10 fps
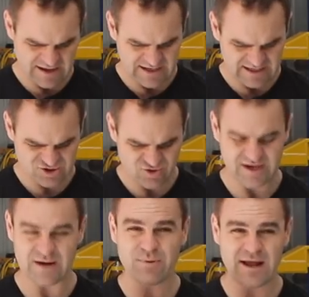let's try
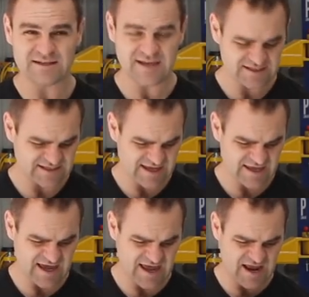and get a plan of attack
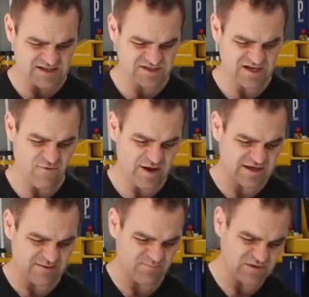together and see if I
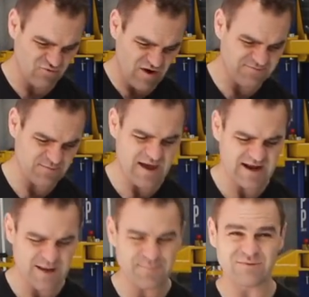can rough the
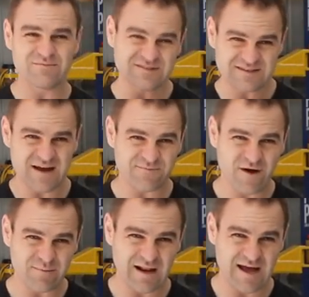back up and start
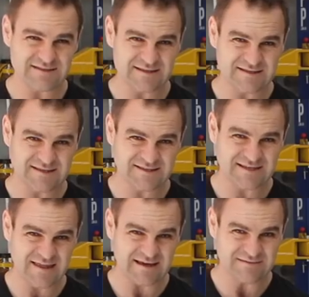fiberglassing these things together.